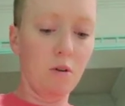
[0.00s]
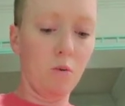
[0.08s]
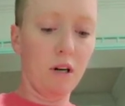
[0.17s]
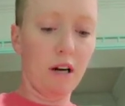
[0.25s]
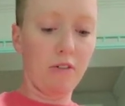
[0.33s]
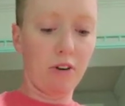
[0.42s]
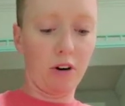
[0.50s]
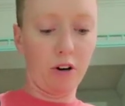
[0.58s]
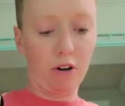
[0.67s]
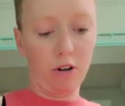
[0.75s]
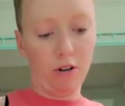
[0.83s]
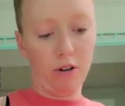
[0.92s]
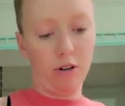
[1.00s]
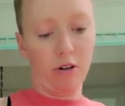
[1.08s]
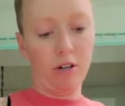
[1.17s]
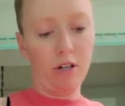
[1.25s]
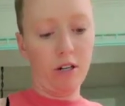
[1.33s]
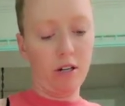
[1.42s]
What I've
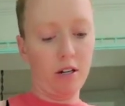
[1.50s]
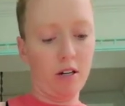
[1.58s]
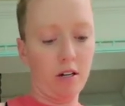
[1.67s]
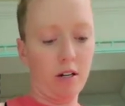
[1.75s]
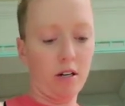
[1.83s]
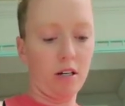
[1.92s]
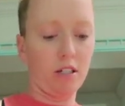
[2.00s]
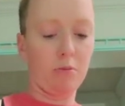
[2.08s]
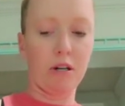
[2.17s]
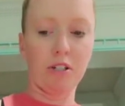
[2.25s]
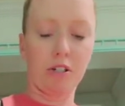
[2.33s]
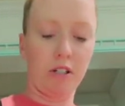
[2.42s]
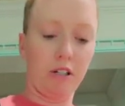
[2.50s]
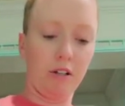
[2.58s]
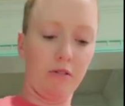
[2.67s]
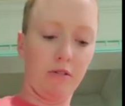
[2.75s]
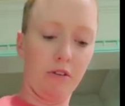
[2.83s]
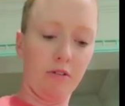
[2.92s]
heard, especially
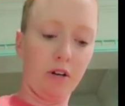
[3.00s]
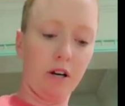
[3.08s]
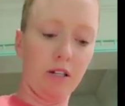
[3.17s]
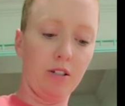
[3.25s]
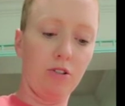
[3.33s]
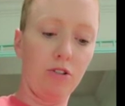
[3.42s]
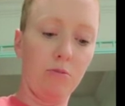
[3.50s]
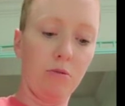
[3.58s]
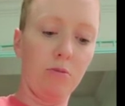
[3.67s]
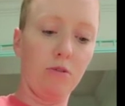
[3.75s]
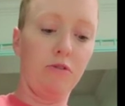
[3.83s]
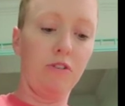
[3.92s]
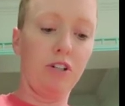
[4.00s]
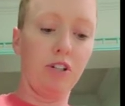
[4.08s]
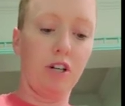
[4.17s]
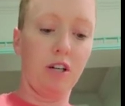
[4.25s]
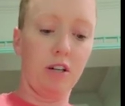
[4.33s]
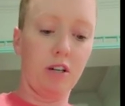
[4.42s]
if you're not super
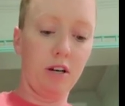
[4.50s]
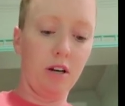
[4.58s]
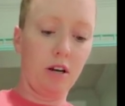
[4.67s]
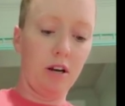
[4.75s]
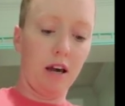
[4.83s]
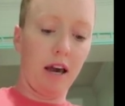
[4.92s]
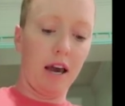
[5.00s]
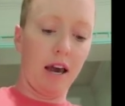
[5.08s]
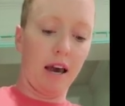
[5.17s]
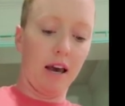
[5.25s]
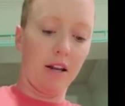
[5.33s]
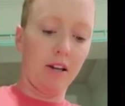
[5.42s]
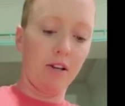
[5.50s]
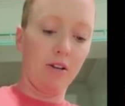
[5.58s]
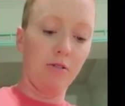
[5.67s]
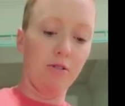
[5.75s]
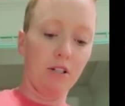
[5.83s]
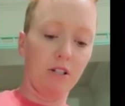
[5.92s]
proficient at
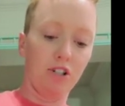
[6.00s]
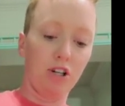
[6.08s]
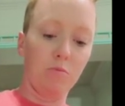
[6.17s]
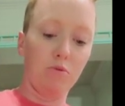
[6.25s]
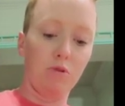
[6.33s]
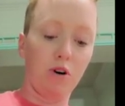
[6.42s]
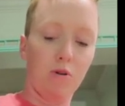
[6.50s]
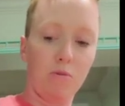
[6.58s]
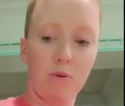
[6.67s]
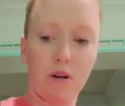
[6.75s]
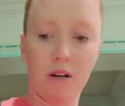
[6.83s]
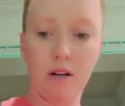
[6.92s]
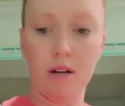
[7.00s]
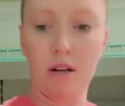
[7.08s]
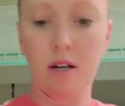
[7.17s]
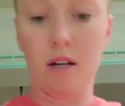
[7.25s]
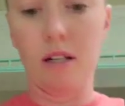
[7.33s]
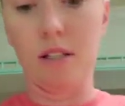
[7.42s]
using a jump rope,
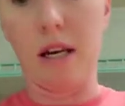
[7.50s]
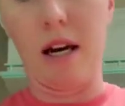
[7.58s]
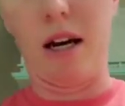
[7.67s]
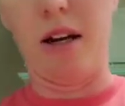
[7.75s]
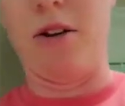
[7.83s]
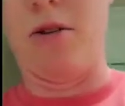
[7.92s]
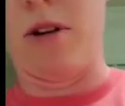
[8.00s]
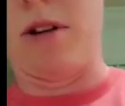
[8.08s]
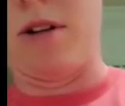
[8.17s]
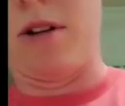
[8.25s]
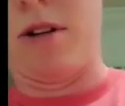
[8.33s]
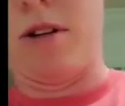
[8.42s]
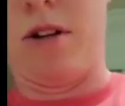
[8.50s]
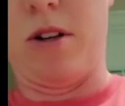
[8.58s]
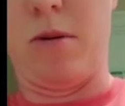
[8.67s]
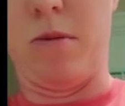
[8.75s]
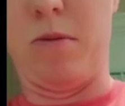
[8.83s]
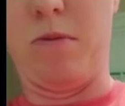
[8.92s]
is that you can,
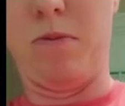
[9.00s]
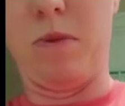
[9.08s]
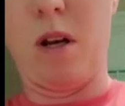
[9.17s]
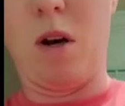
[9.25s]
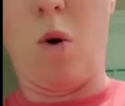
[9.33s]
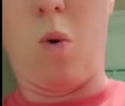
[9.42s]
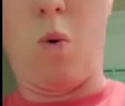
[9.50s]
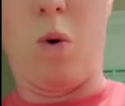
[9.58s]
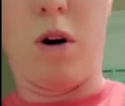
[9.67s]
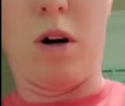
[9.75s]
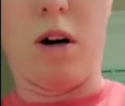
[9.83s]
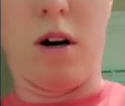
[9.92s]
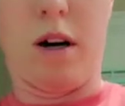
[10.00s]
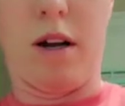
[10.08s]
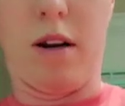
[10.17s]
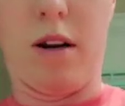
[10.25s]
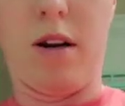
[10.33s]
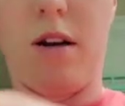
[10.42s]
work
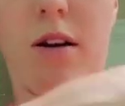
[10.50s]
on,